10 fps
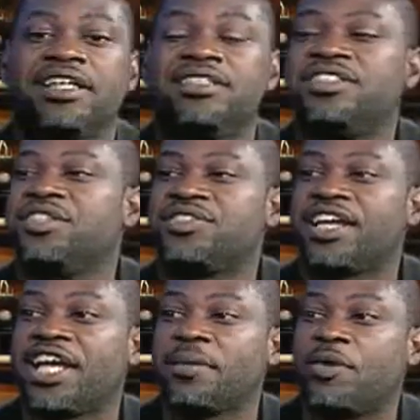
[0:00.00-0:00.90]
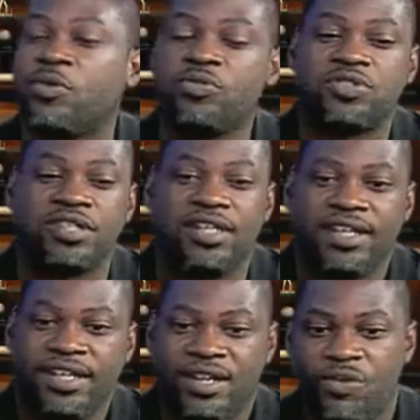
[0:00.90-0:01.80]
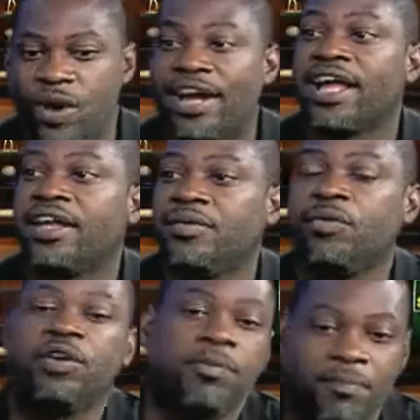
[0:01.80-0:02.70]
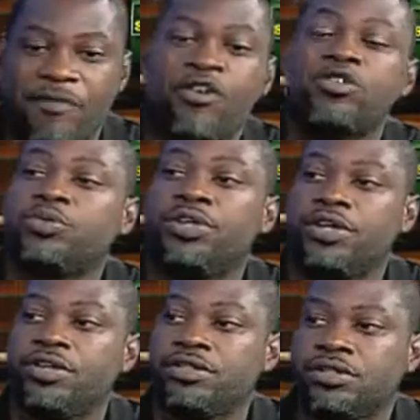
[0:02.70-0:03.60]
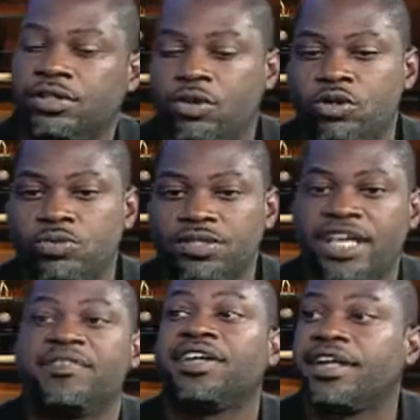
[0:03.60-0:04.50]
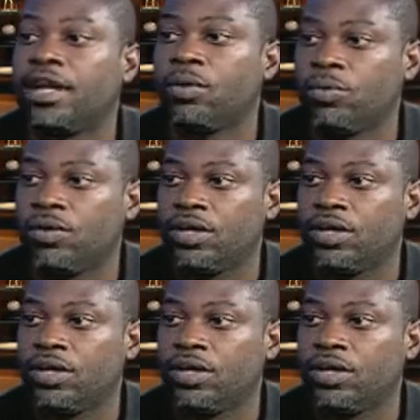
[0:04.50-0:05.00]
He's still the same coach right now. Well, my first two years, the coach was Kevin Anello.